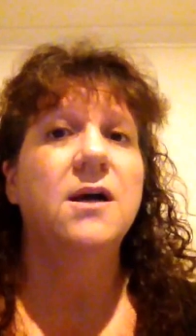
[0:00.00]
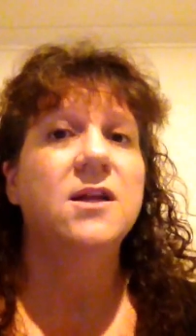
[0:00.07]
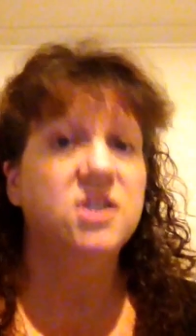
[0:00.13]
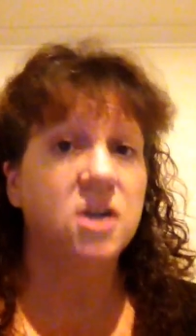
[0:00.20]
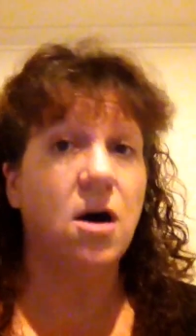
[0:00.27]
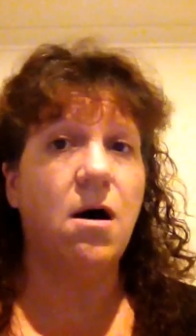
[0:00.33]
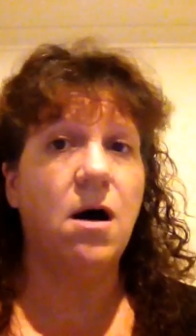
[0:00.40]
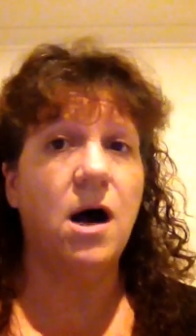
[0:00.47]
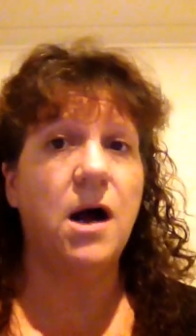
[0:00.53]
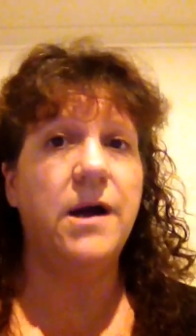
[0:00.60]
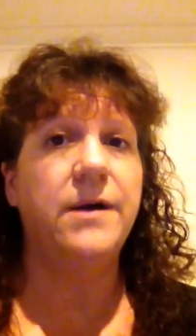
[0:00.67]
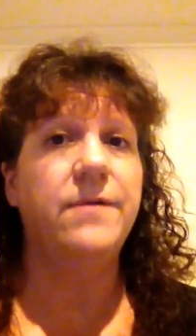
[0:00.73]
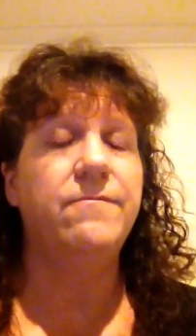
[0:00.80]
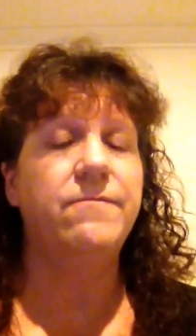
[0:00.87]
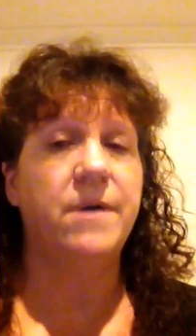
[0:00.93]

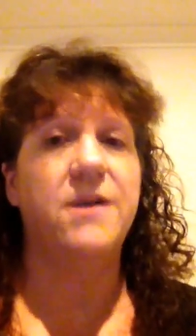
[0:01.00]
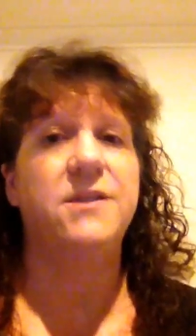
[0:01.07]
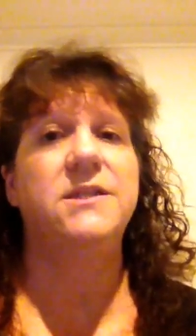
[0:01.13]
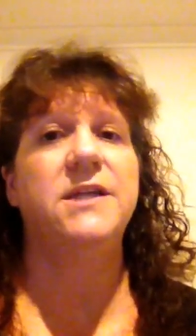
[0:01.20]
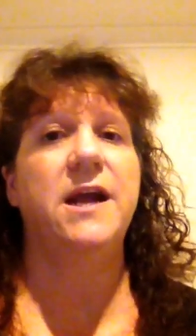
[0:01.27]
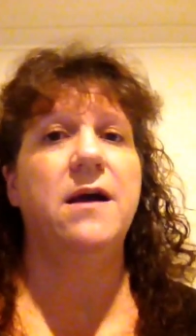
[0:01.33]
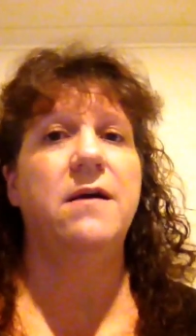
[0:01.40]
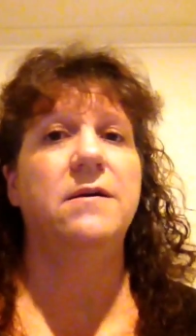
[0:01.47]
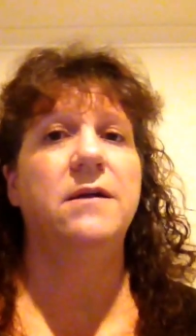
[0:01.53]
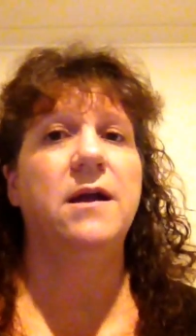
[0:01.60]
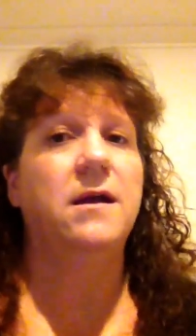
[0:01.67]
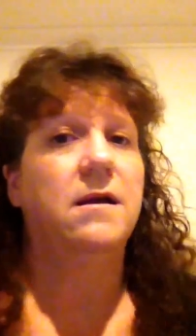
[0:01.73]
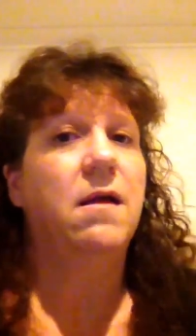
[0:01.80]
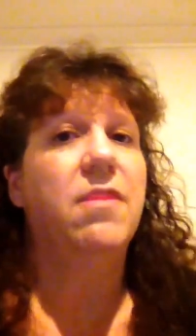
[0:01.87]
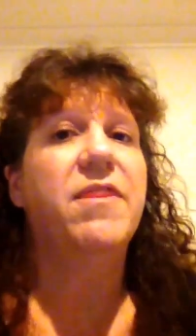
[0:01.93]
tired, run down
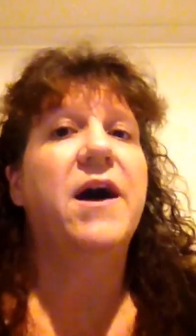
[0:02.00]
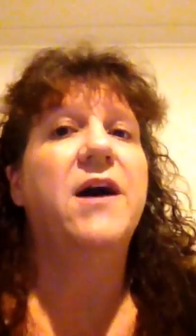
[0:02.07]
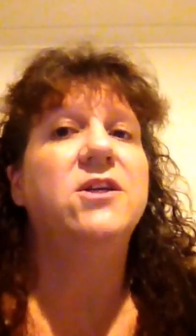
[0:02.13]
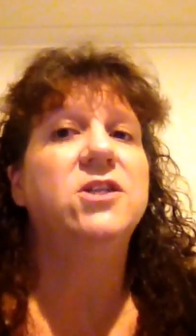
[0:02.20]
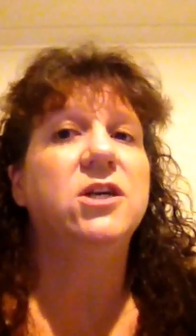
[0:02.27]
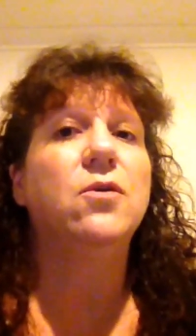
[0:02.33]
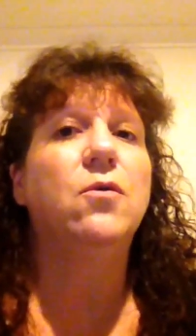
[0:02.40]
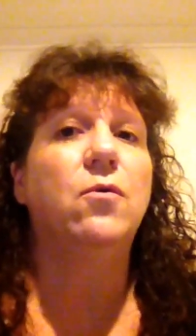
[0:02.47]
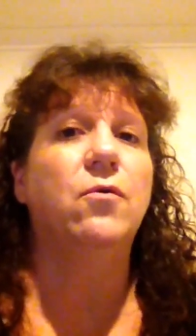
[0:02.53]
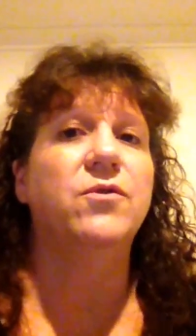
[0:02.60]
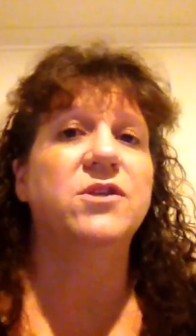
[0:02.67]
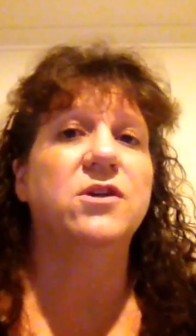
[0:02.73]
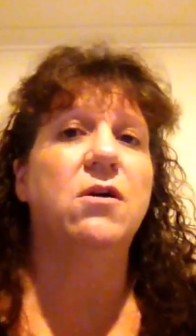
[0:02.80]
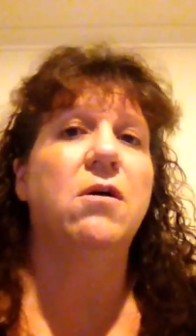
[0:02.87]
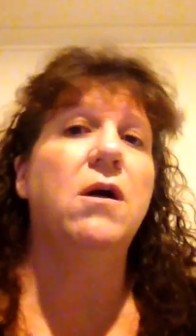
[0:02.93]
and lethargic all the
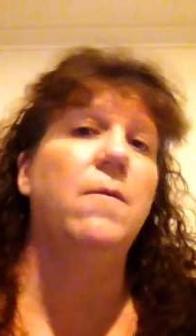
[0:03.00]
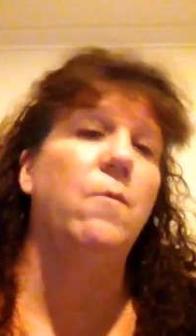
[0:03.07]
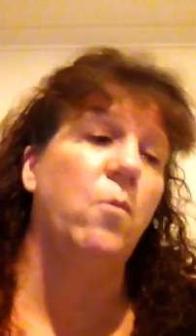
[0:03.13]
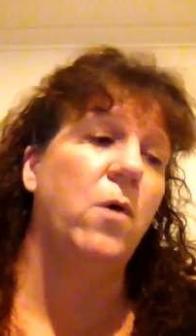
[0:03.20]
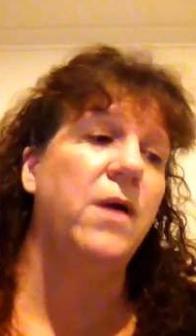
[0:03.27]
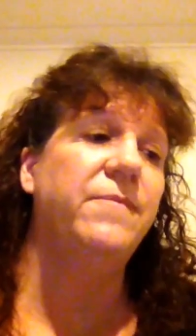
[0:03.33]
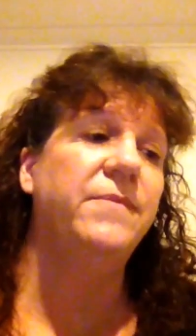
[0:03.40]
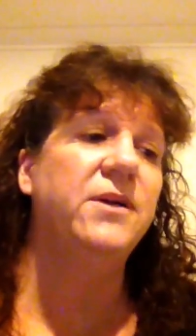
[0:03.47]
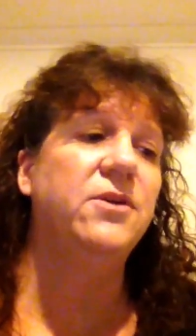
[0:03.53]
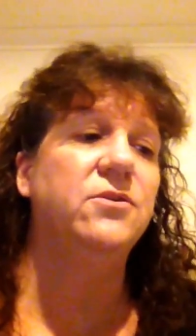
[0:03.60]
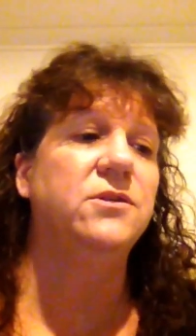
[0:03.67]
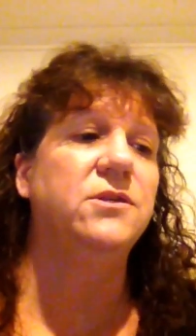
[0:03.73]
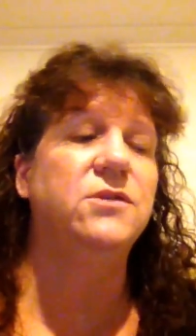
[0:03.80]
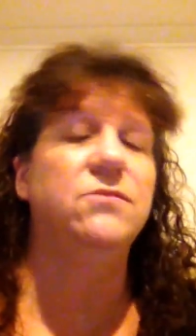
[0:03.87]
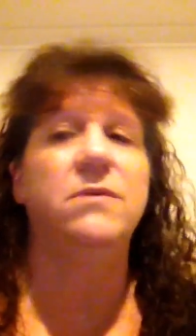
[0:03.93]
time. One,
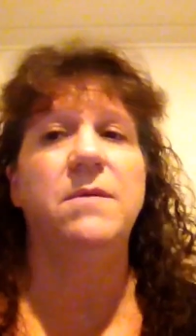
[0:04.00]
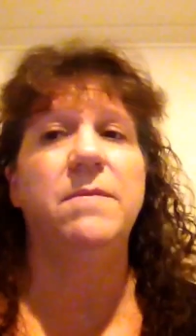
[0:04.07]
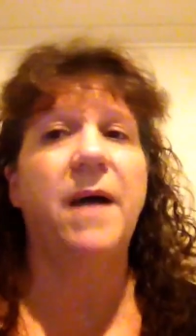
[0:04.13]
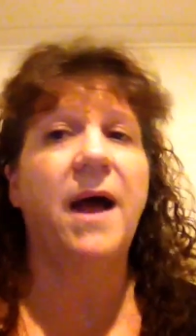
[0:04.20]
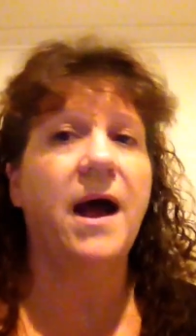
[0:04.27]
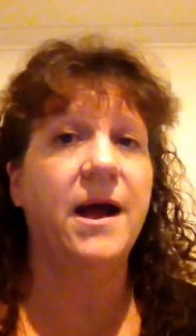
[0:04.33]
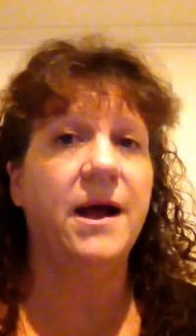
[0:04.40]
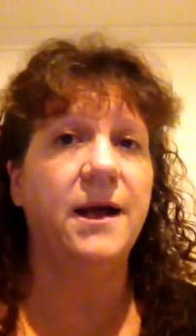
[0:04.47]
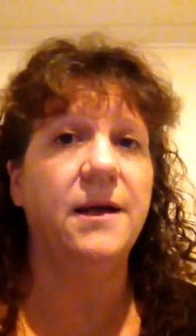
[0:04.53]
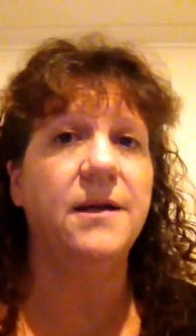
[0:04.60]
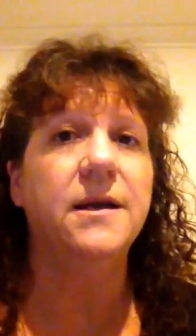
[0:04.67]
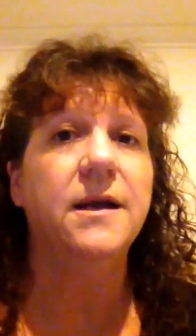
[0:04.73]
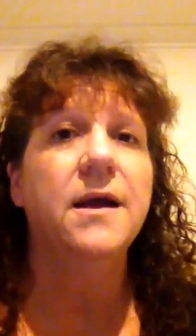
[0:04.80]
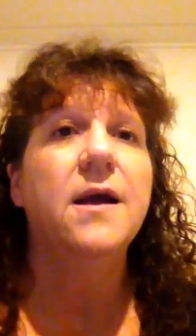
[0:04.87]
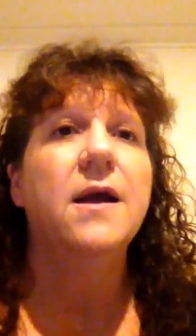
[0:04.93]
because you're in
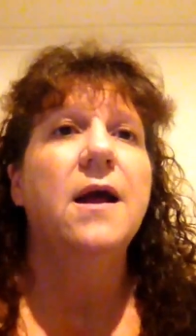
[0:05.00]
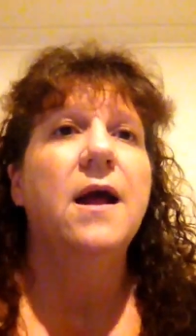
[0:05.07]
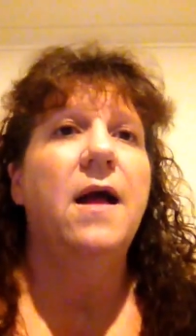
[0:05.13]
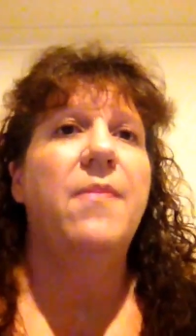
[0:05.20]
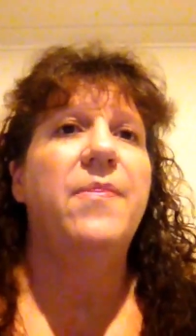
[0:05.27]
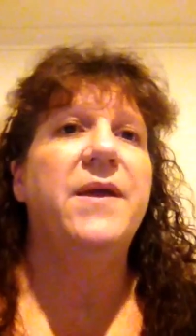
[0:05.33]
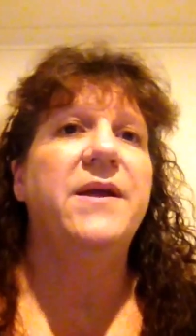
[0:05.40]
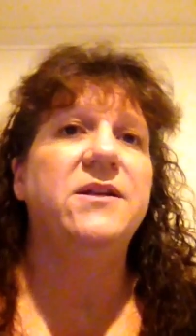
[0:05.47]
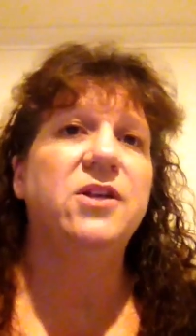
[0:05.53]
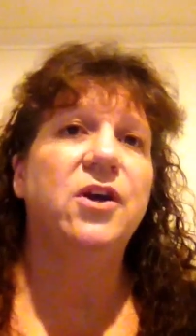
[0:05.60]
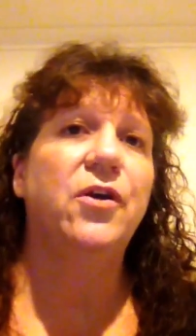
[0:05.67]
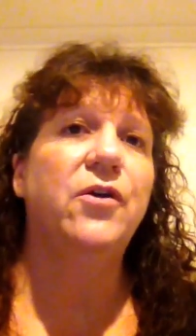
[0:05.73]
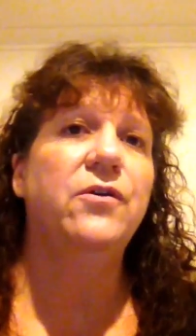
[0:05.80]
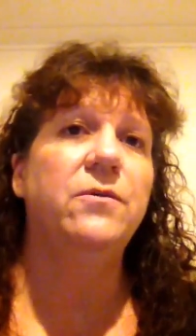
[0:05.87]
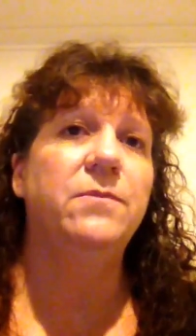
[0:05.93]
pain, and then
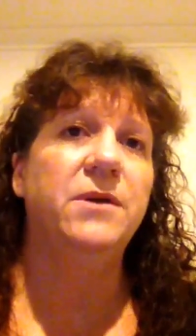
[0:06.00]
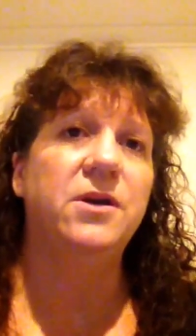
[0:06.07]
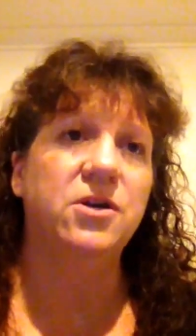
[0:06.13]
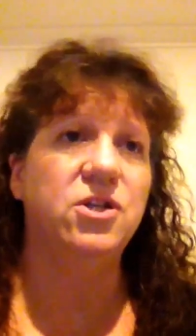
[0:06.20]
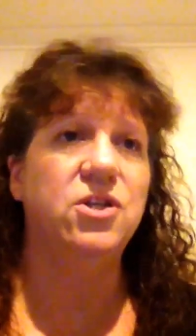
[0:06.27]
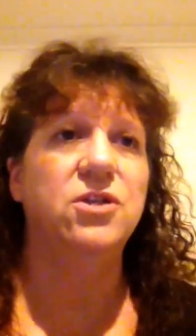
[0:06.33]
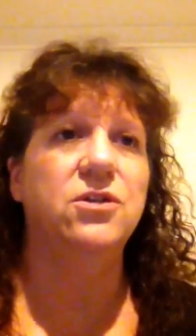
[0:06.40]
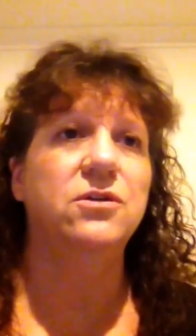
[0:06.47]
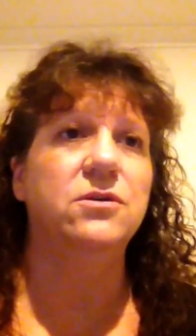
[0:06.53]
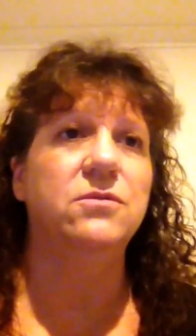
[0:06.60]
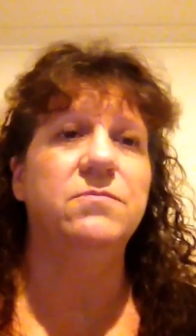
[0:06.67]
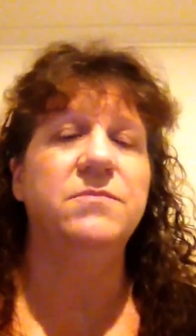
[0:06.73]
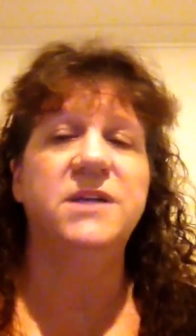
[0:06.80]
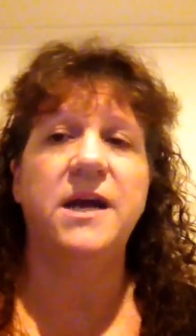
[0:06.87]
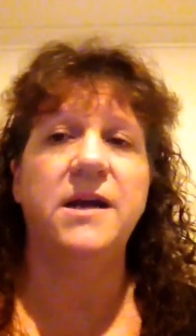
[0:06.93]
two, because you're
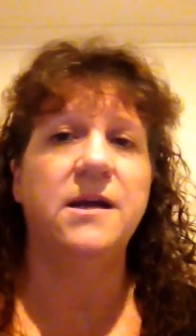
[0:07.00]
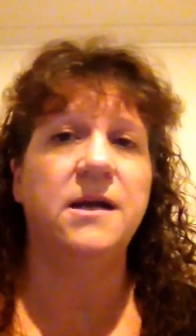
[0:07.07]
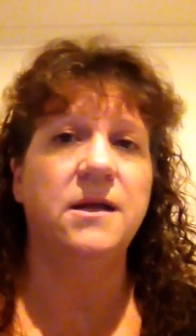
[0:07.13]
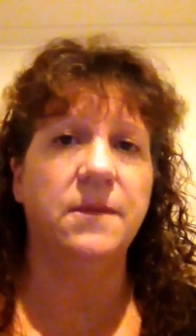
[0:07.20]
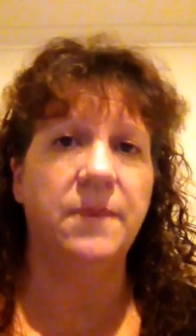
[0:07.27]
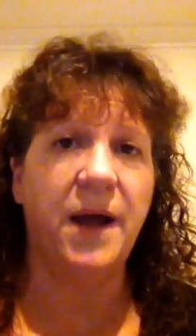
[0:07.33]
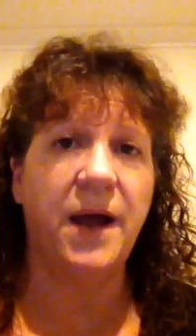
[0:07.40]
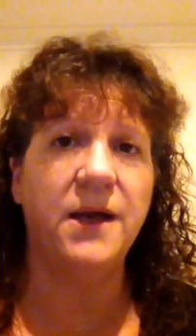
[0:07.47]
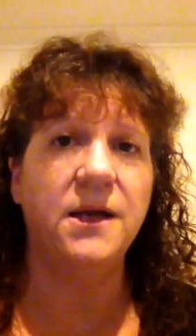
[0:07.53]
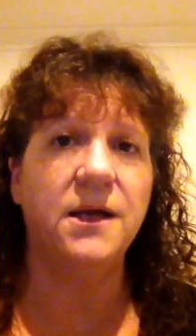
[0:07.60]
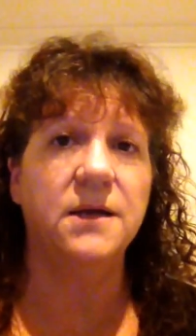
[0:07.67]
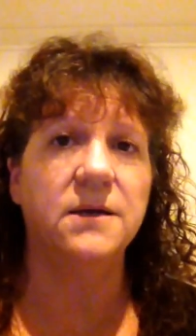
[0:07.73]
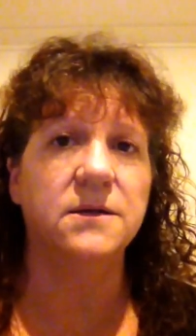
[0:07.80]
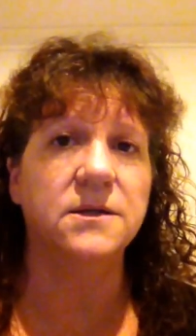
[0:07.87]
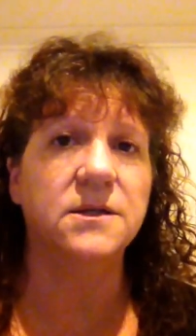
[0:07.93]
taking the
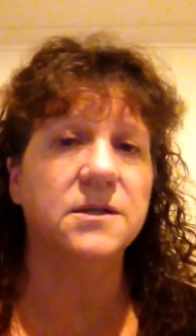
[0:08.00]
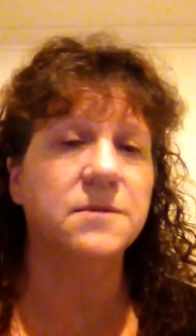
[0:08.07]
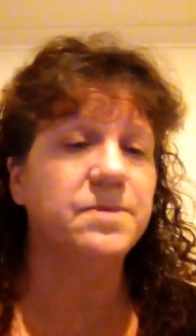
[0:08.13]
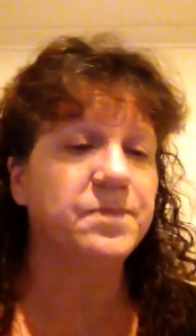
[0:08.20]
painkillers